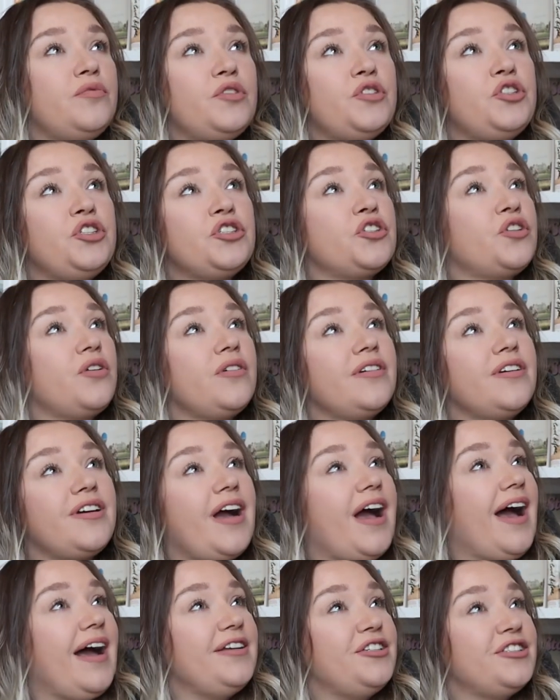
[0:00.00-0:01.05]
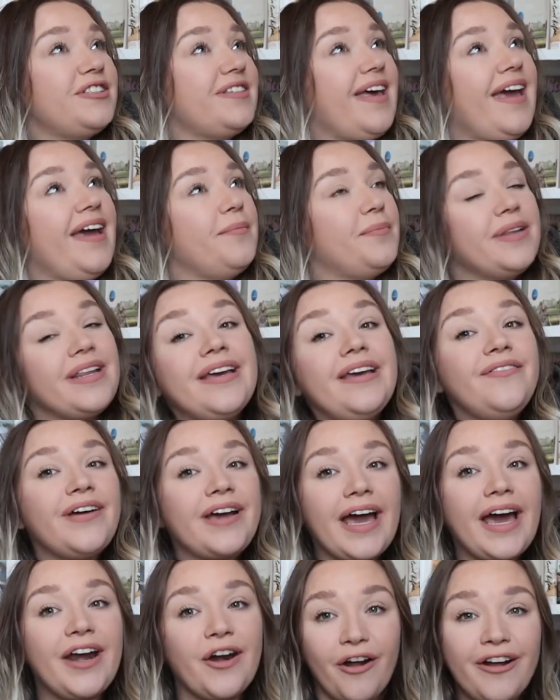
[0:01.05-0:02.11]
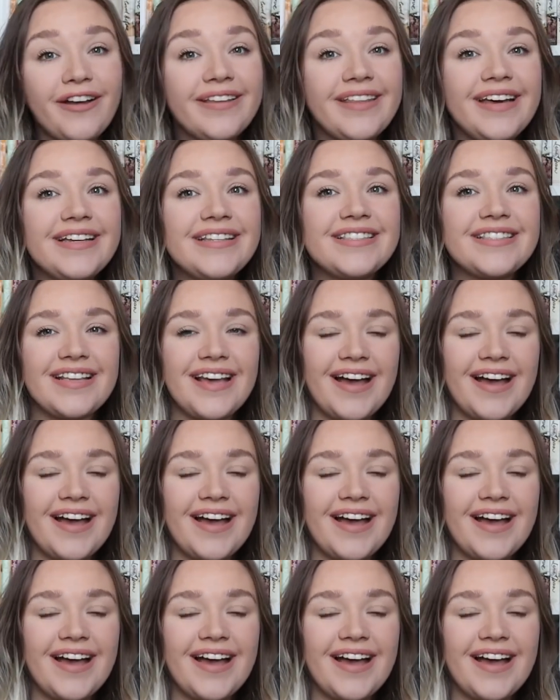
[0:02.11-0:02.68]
just can't believe I got an ARC of this.